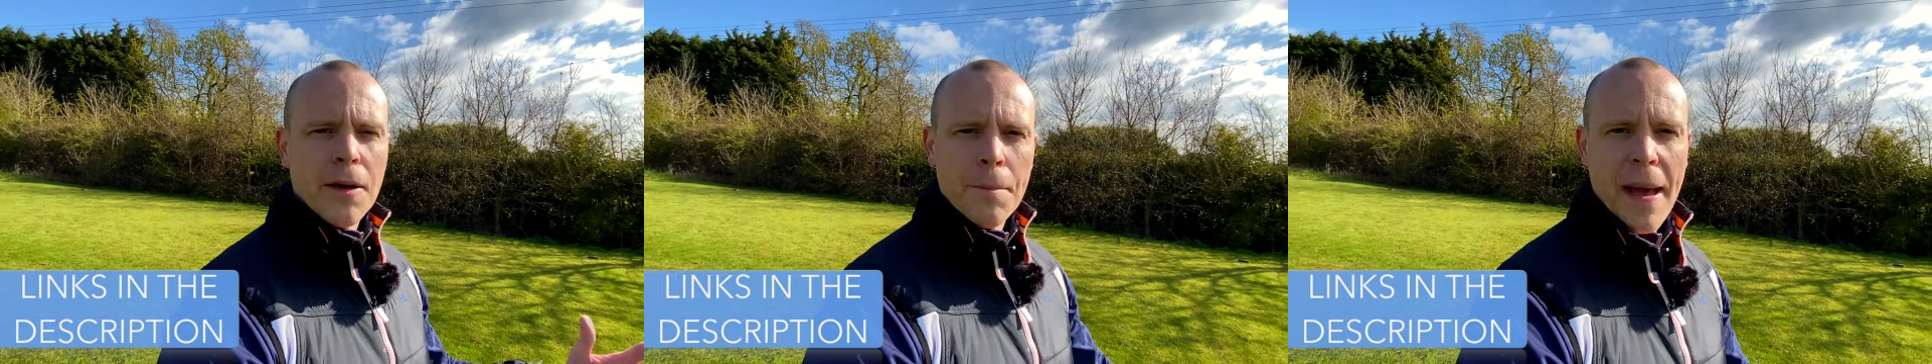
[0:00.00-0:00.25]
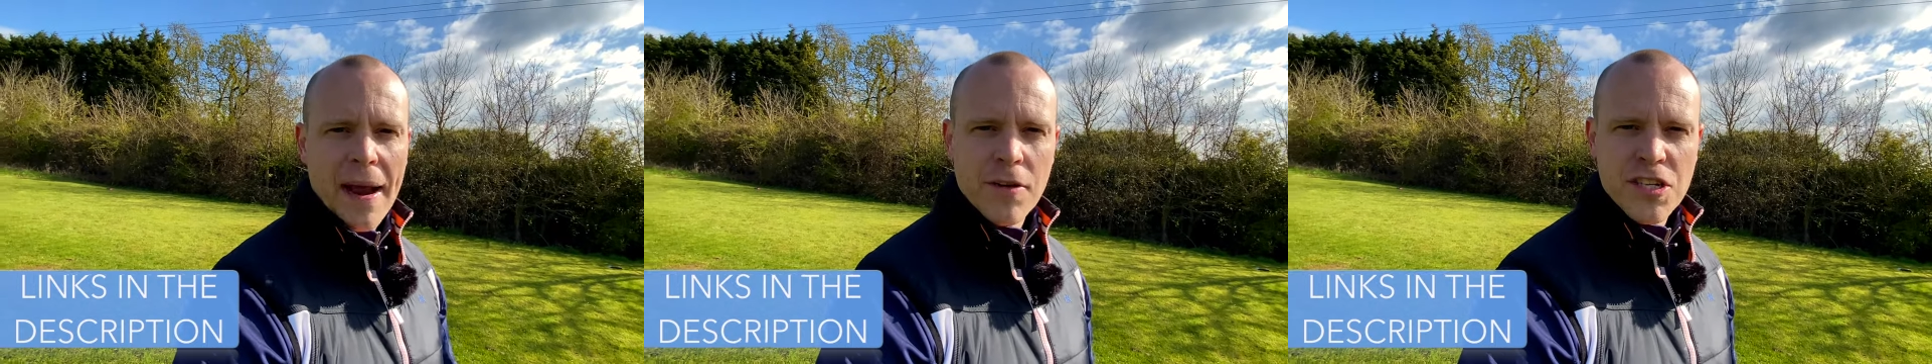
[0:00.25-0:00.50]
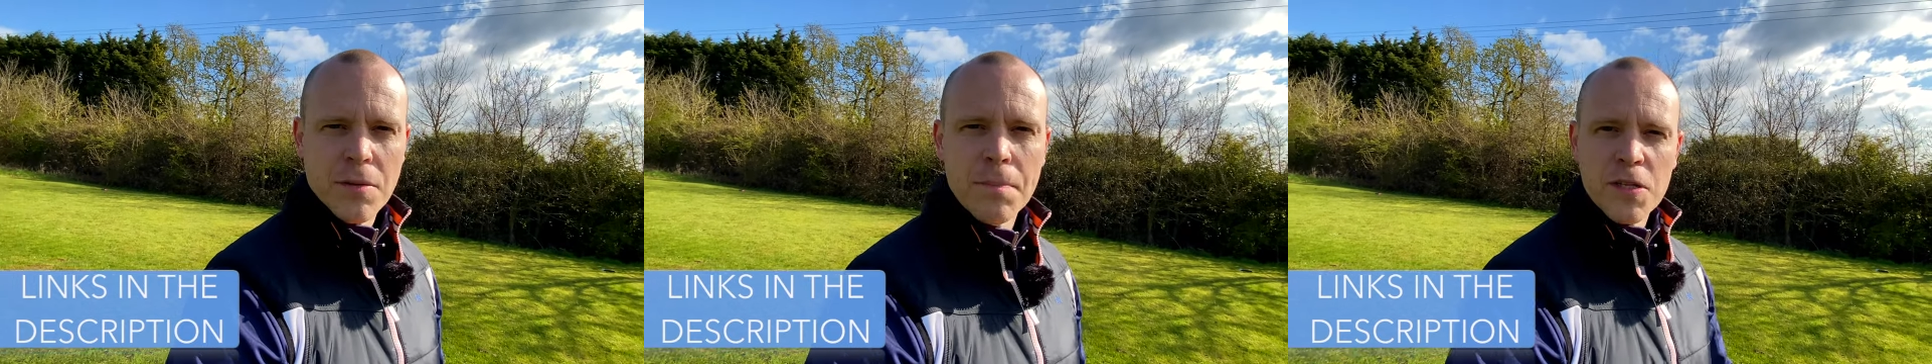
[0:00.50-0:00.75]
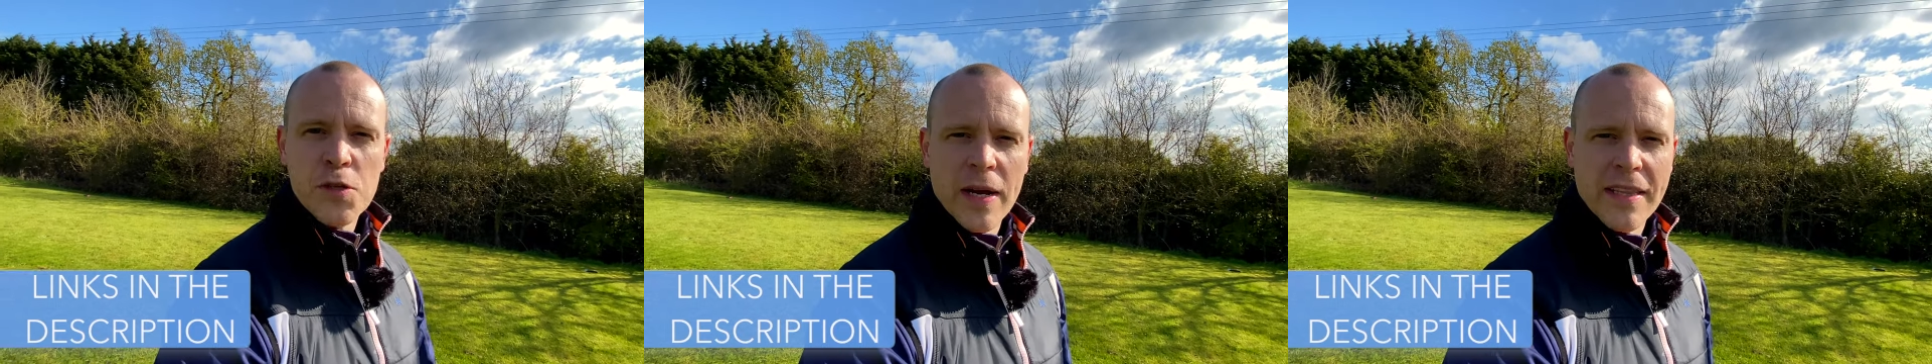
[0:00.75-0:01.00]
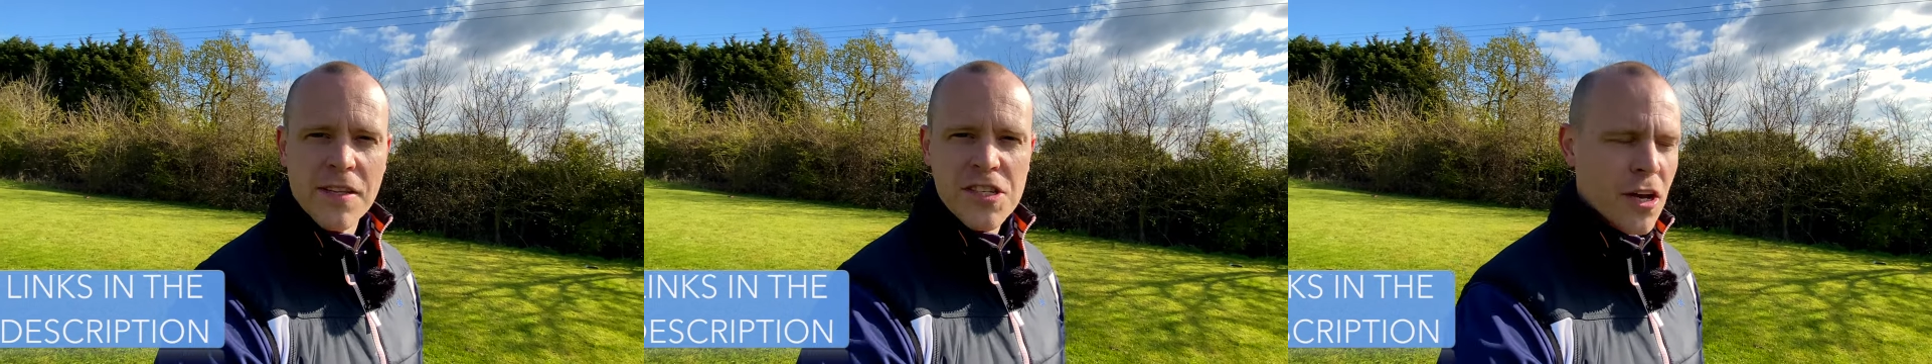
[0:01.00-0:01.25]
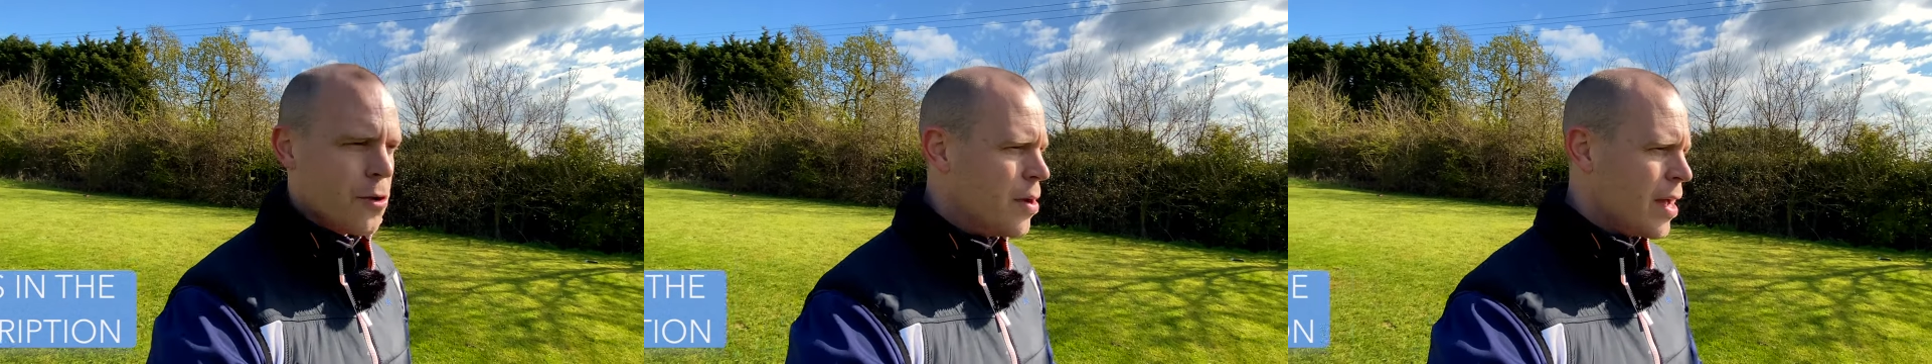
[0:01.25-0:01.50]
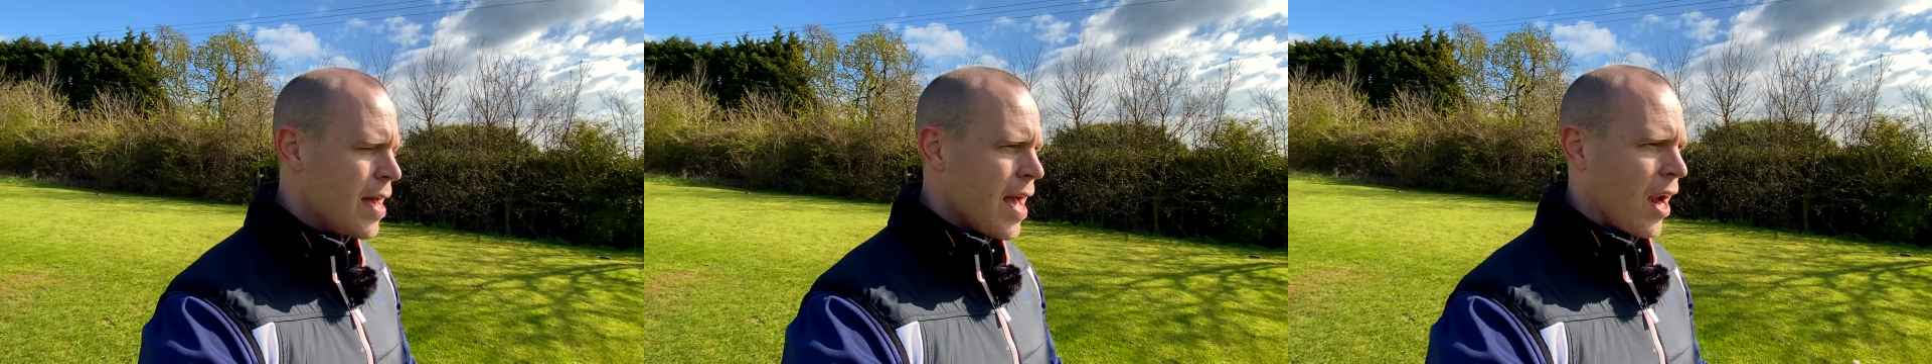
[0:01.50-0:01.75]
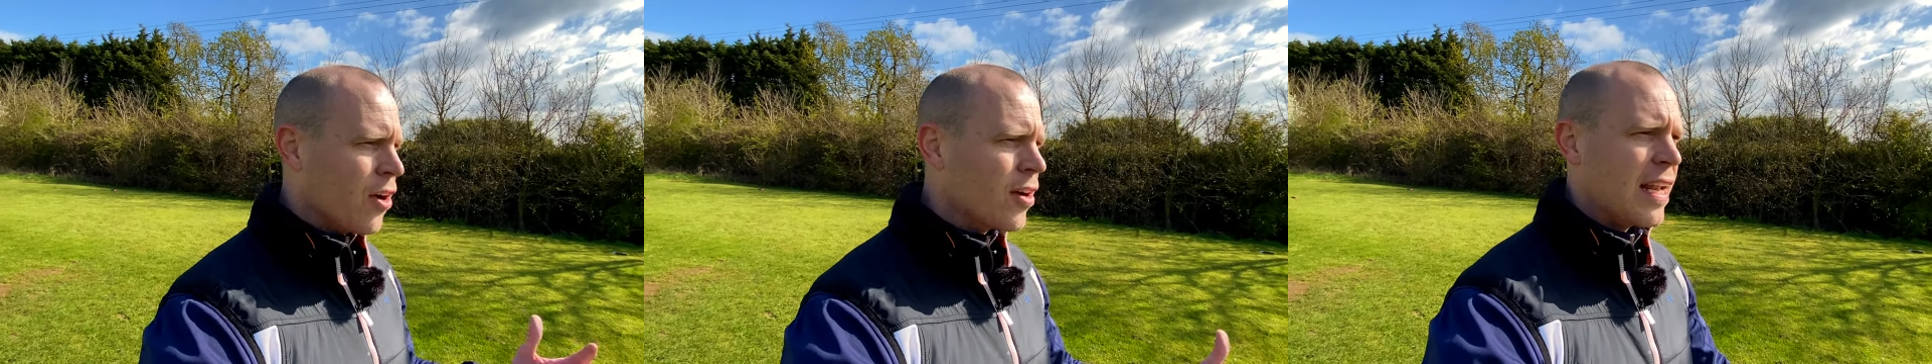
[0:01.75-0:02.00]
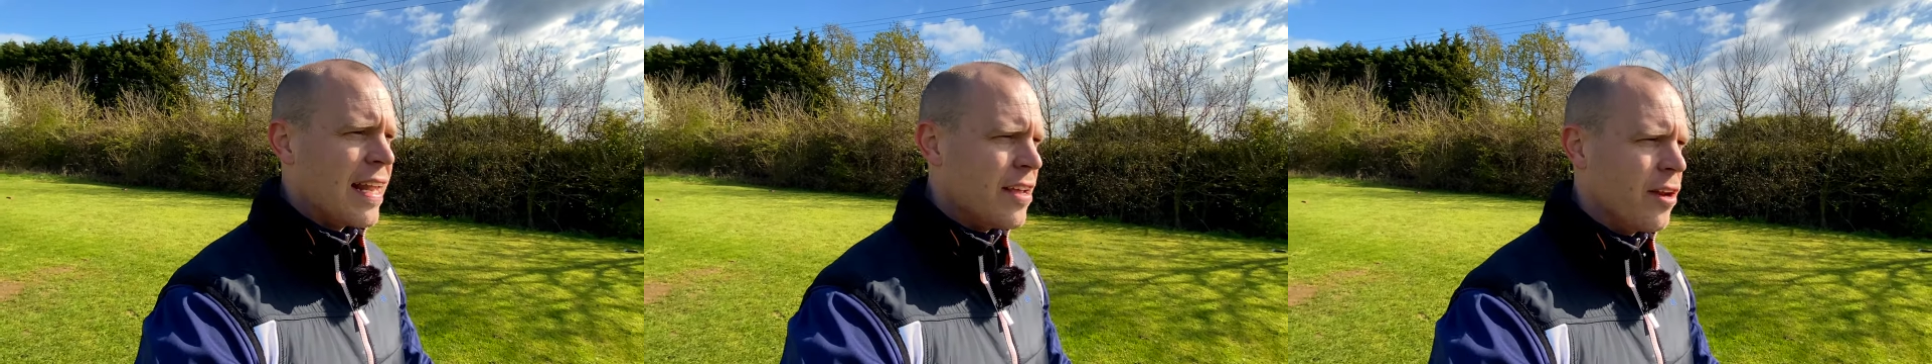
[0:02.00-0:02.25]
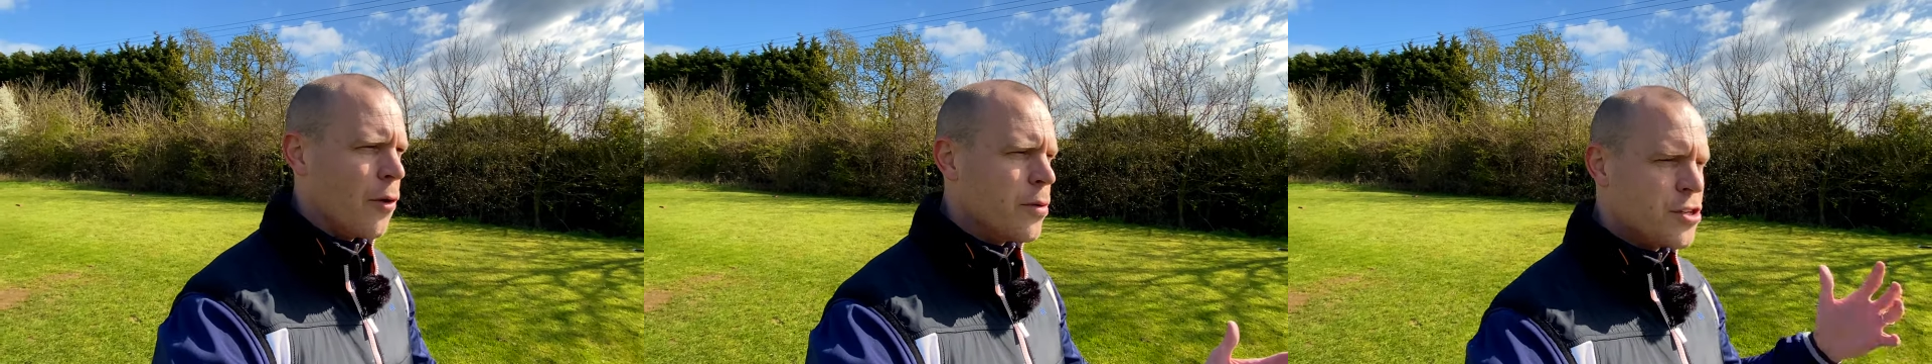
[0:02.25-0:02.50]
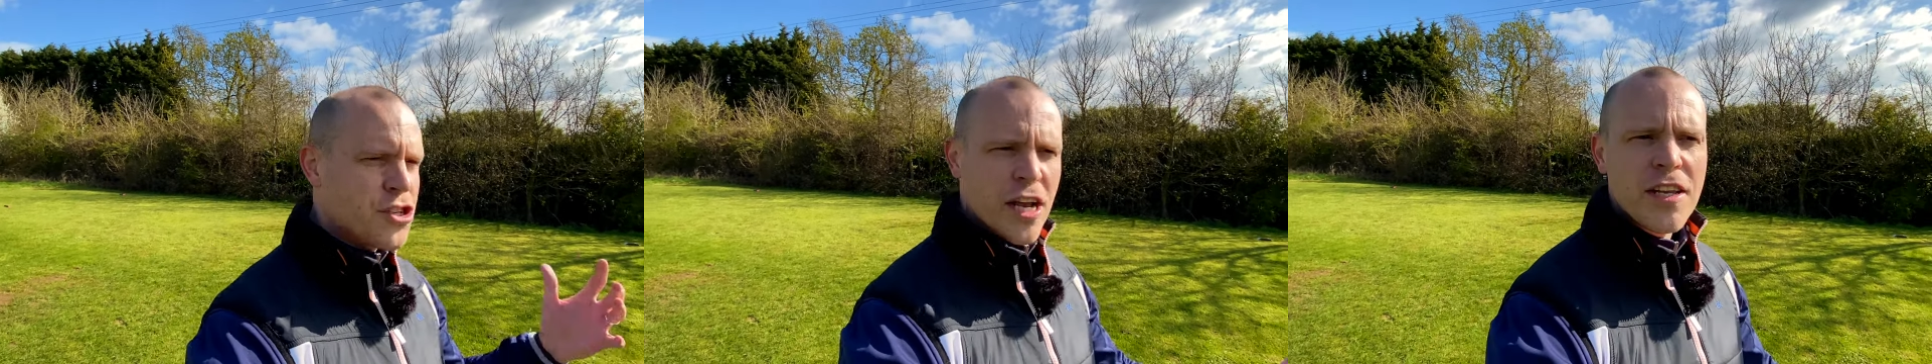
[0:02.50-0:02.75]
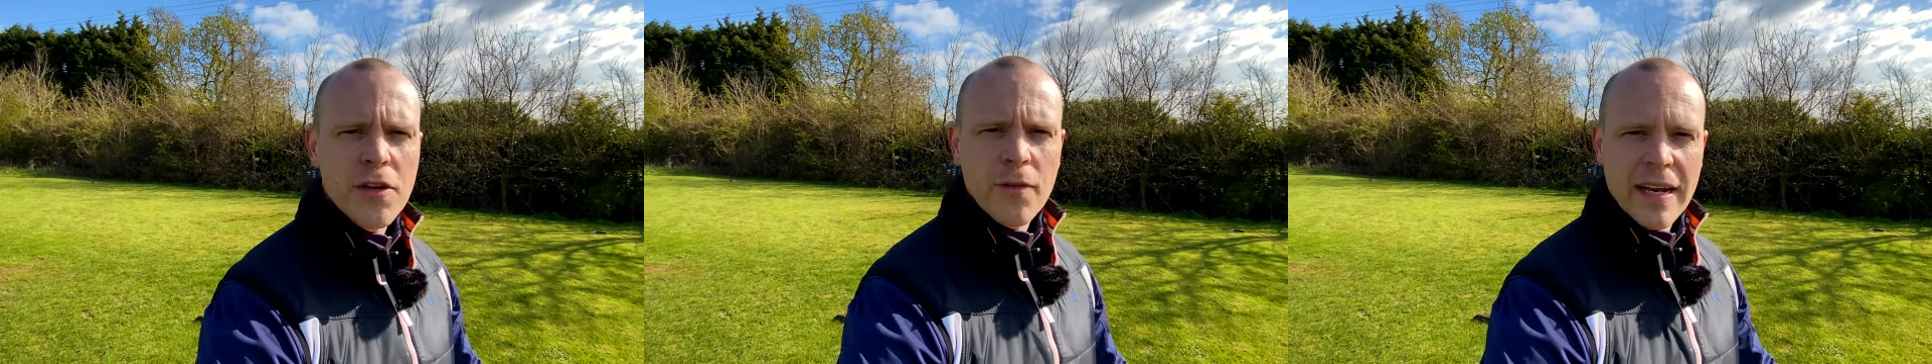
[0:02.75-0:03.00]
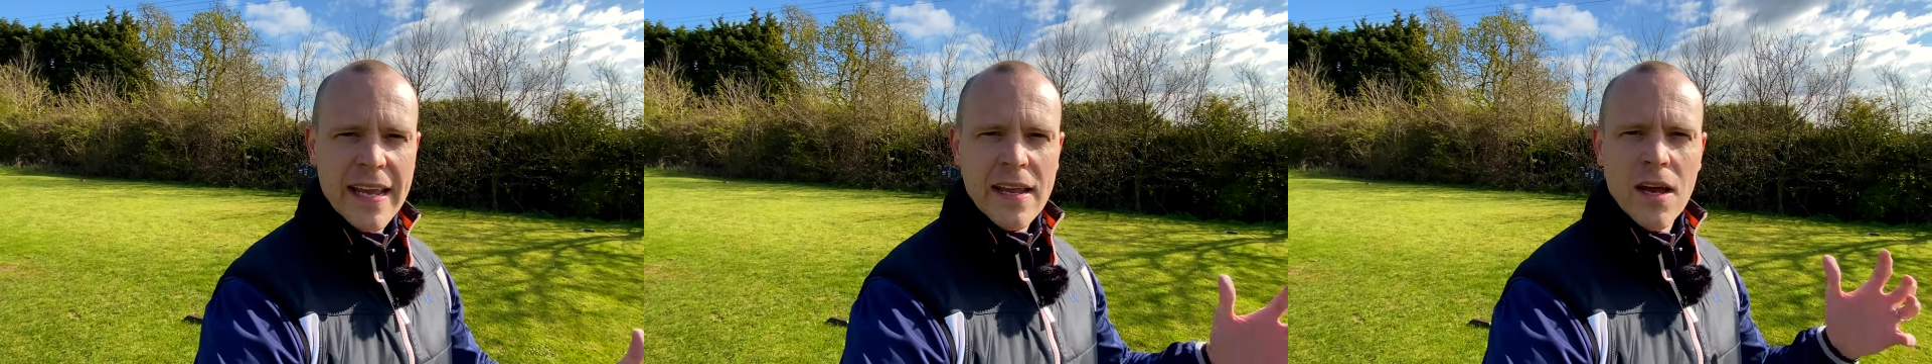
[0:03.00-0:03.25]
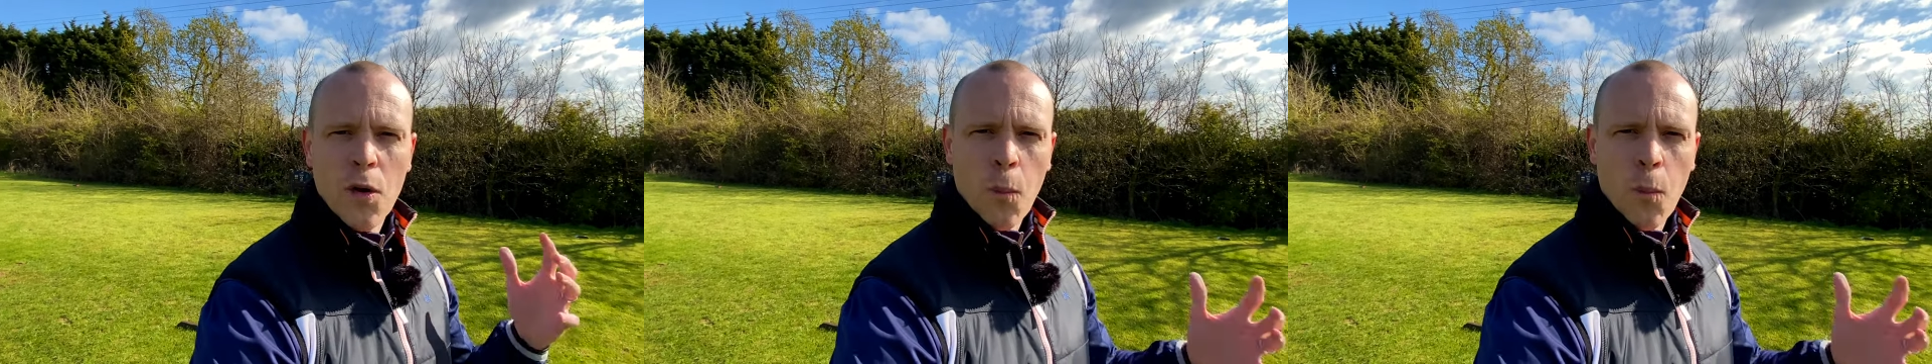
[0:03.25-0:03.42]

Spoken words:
comparison between the two. And I'm going to let you know genuinely